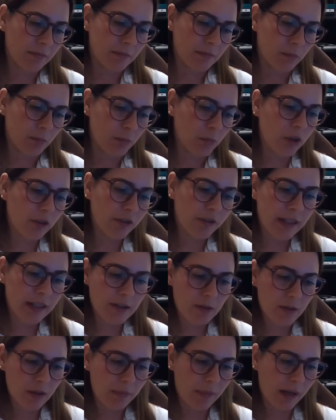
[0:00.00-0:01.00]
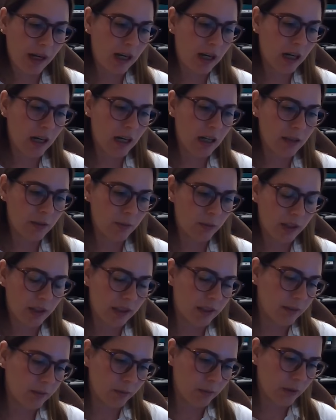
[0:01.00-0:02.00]
move them to a barn,
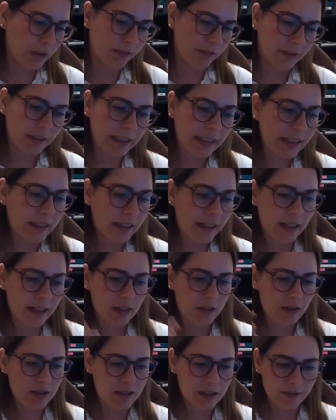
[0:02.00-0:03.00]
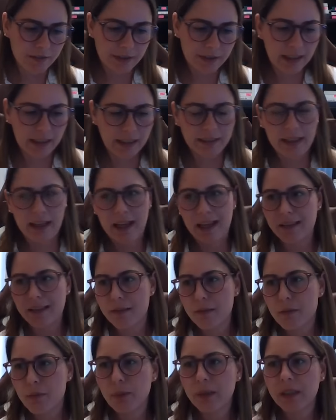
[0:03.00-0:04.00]
work with clean air or something like that, the
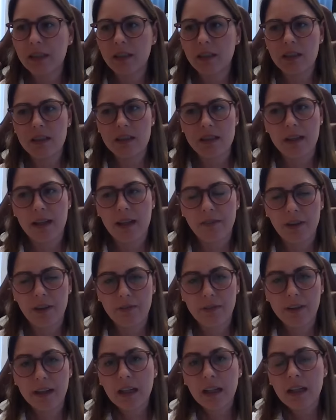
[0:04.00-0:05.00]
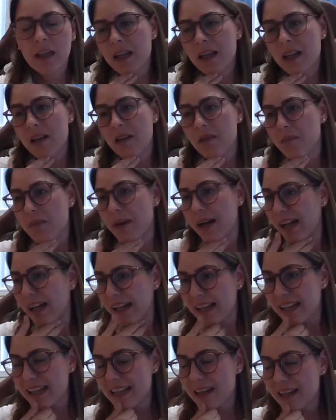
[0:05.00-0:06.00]
sprinklers and everything.
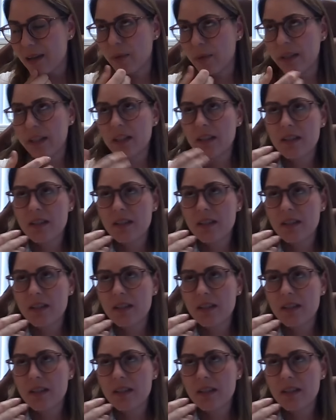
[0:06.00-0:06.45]
But we